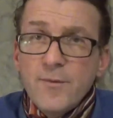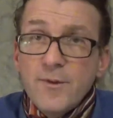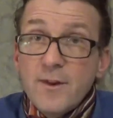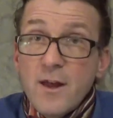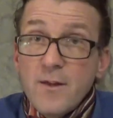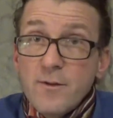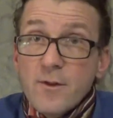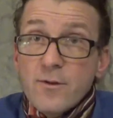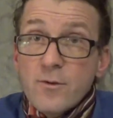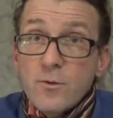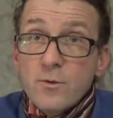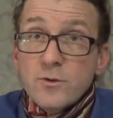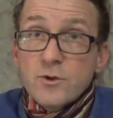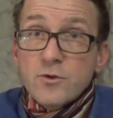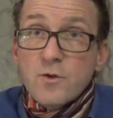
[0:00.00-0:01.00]
Then the
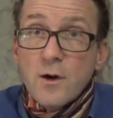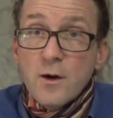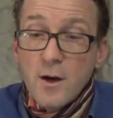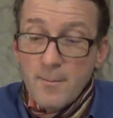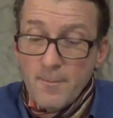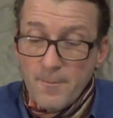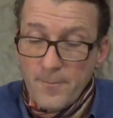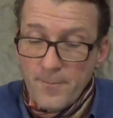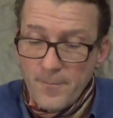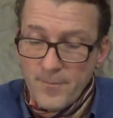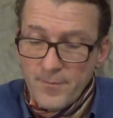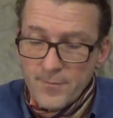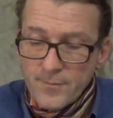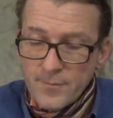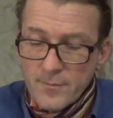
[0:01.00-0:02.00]
thought struck him.
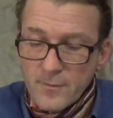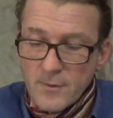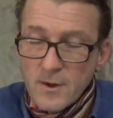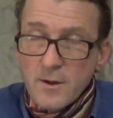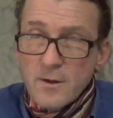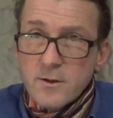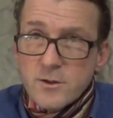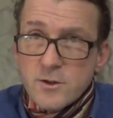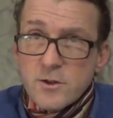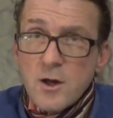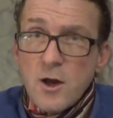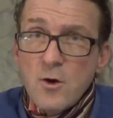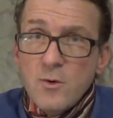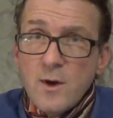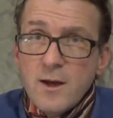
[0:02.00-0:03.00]

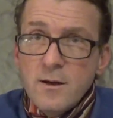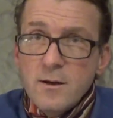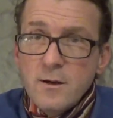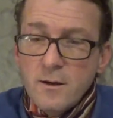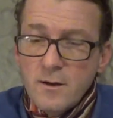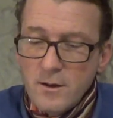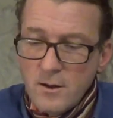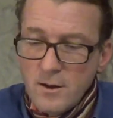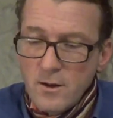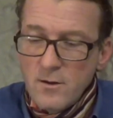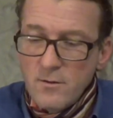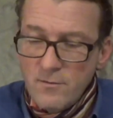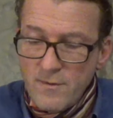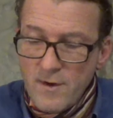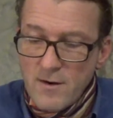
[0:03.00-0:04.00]
Slowly,
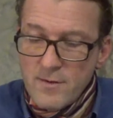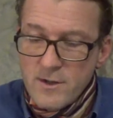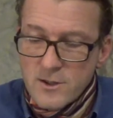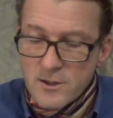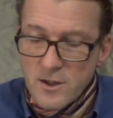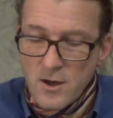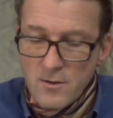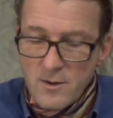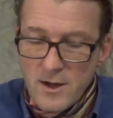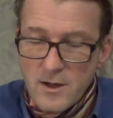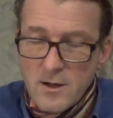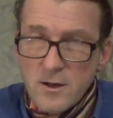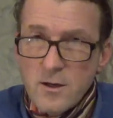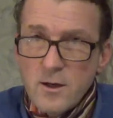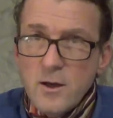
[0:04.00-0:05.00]
very slowly,
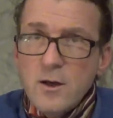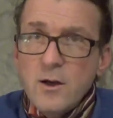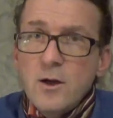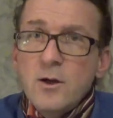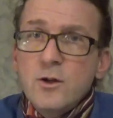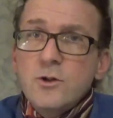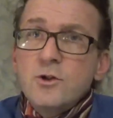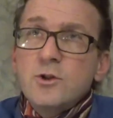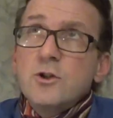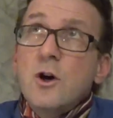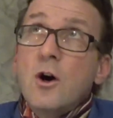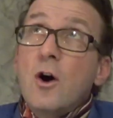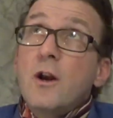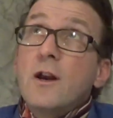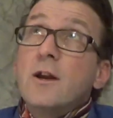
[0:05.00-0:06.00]

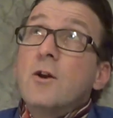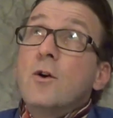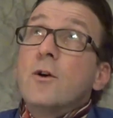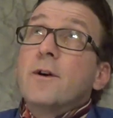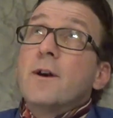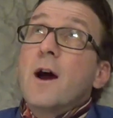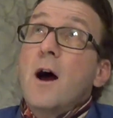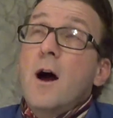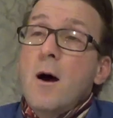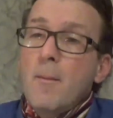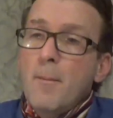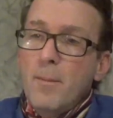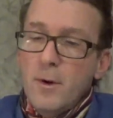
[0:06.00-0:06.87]
Charlie looked up.